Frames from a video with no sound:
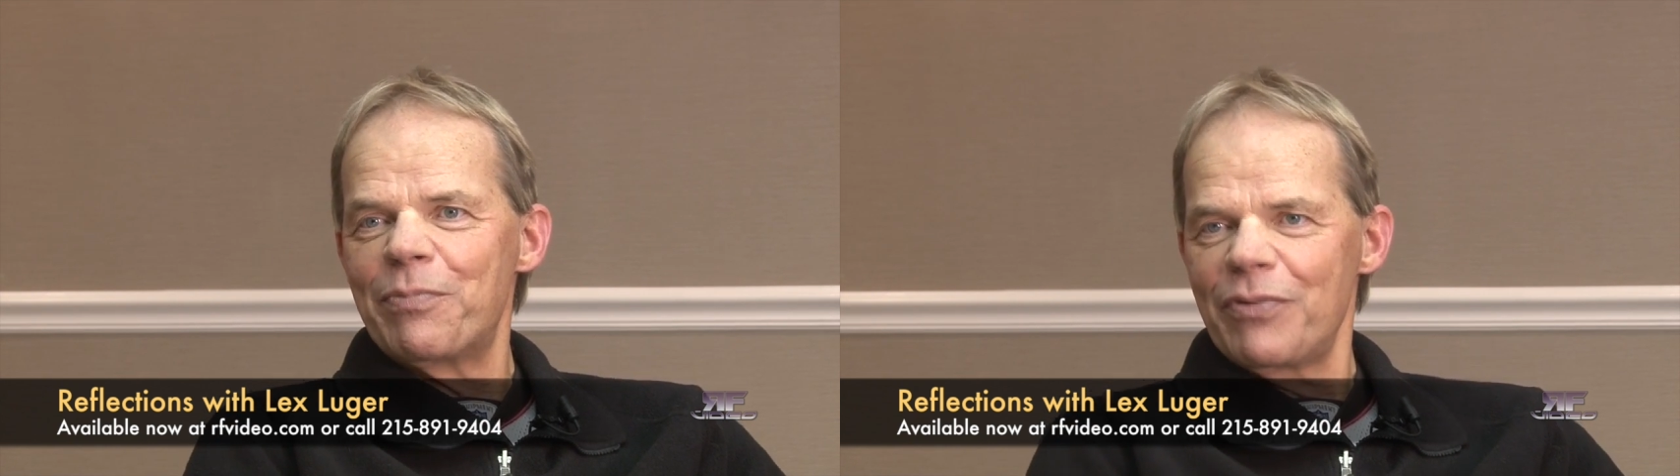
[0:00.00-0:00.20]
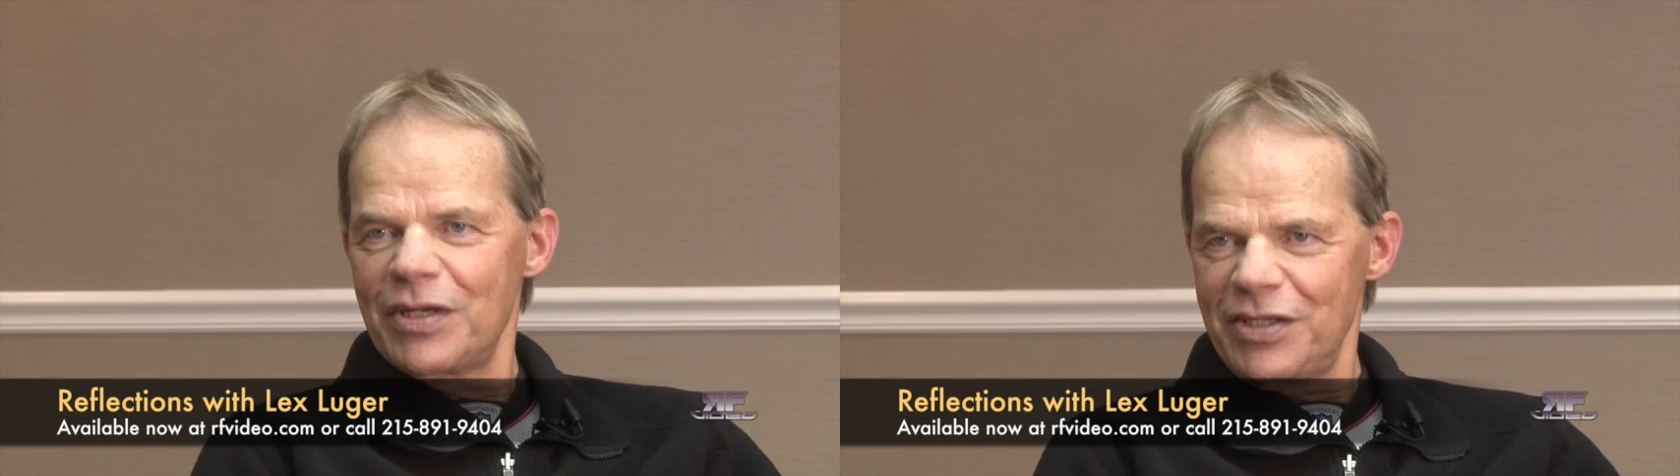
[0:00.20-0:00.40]

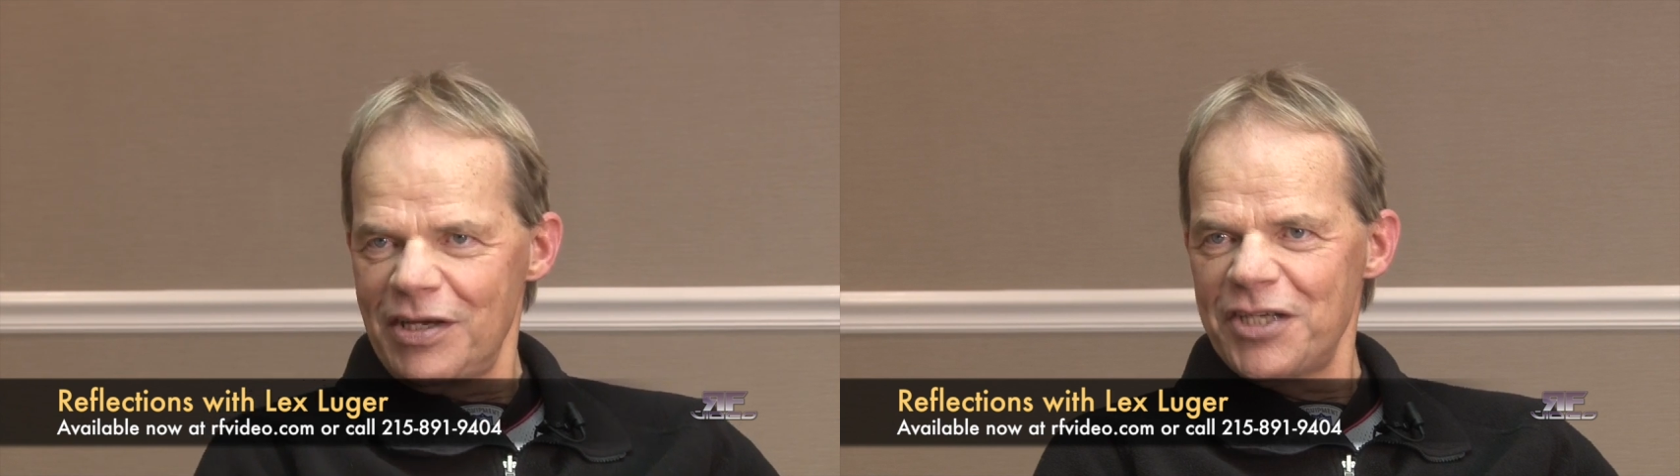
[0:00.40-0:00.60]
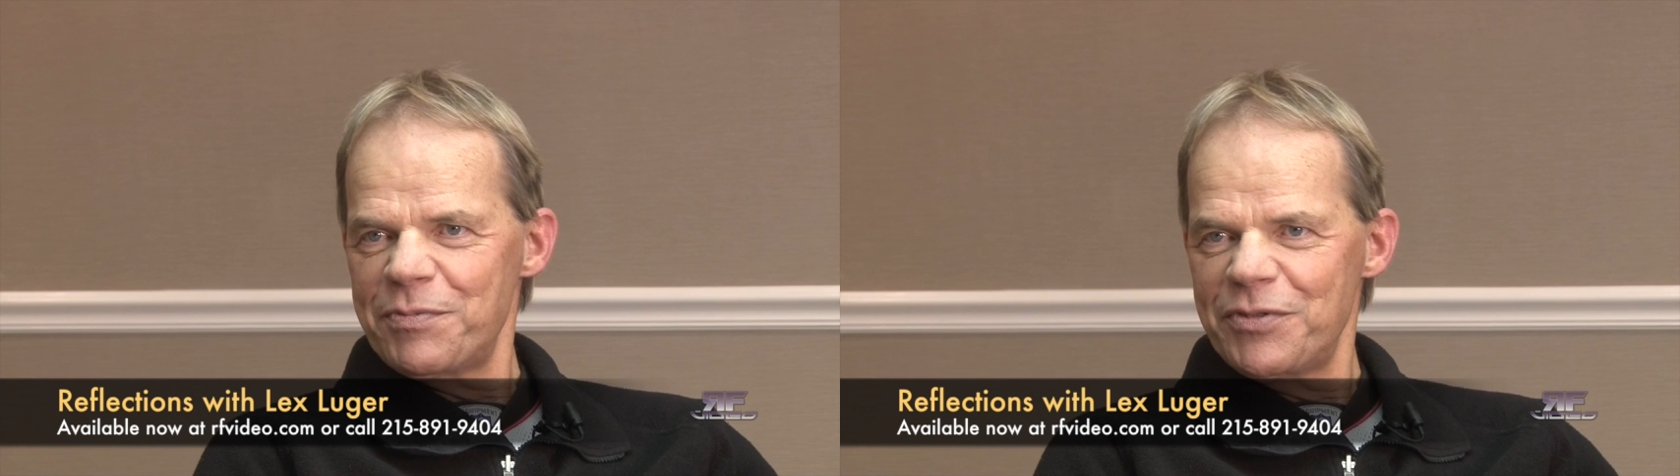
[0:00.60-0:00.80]
to break the
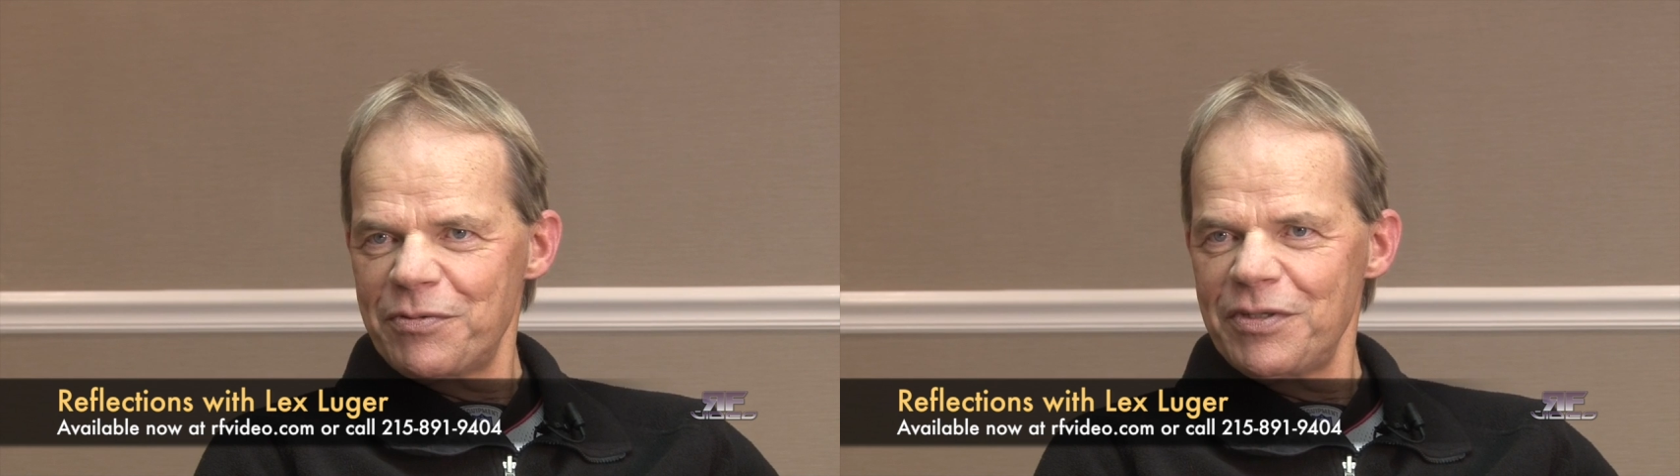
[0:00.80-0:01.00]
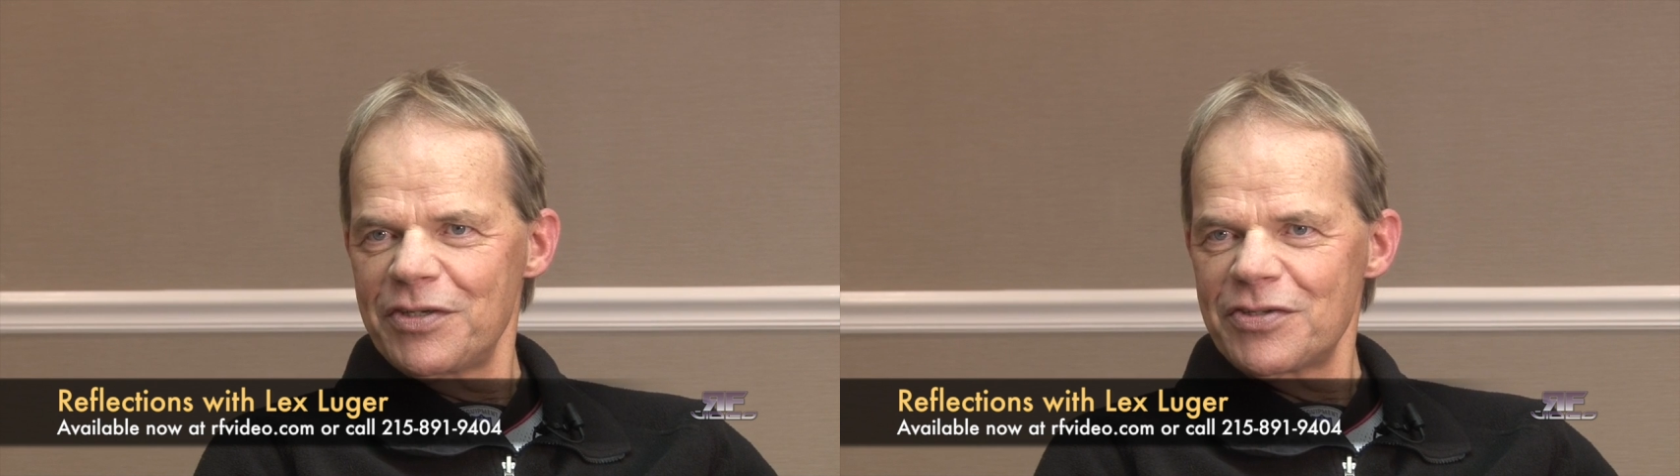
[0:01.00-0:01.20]
ice
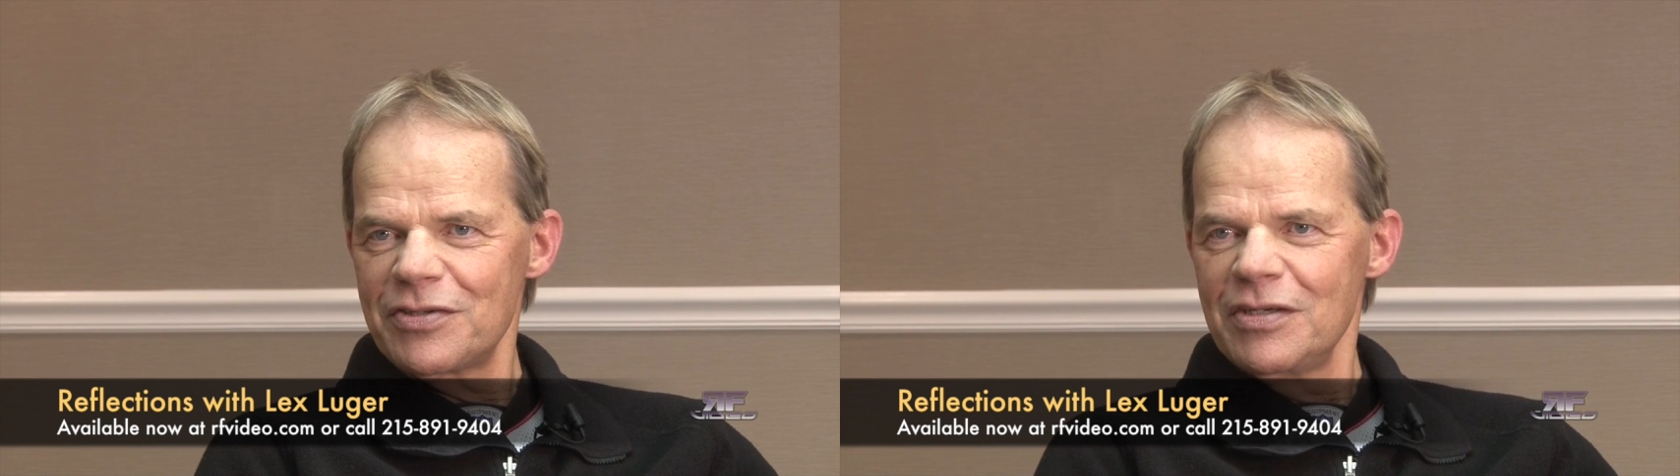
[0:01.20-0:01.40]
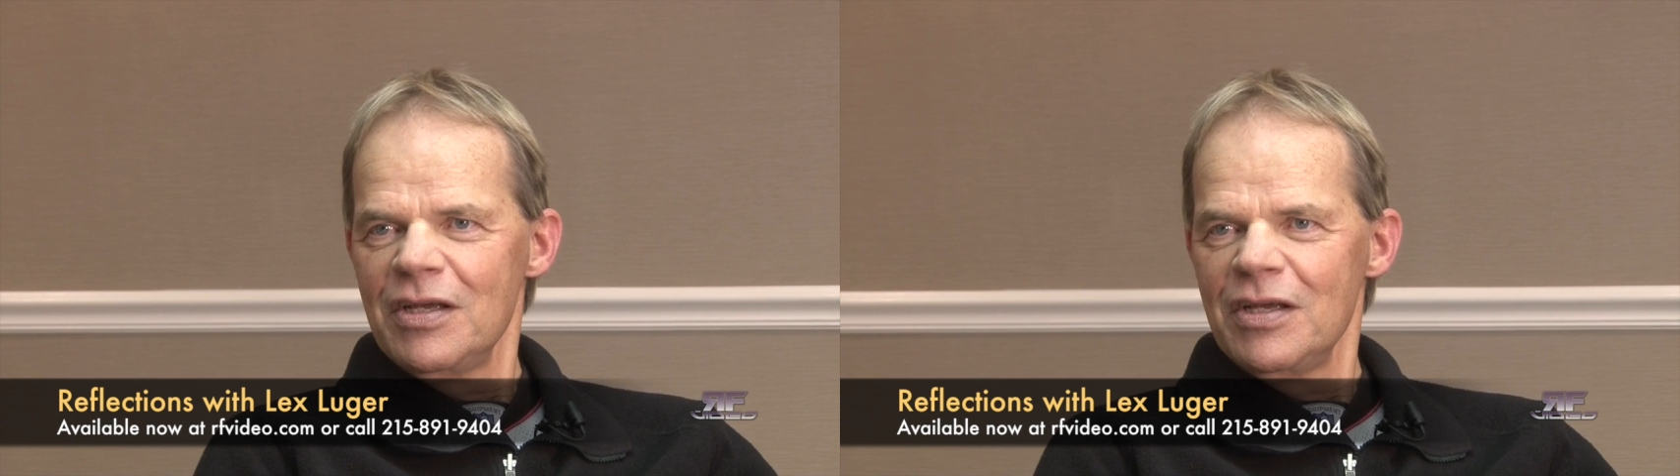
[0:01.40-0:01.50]
between us.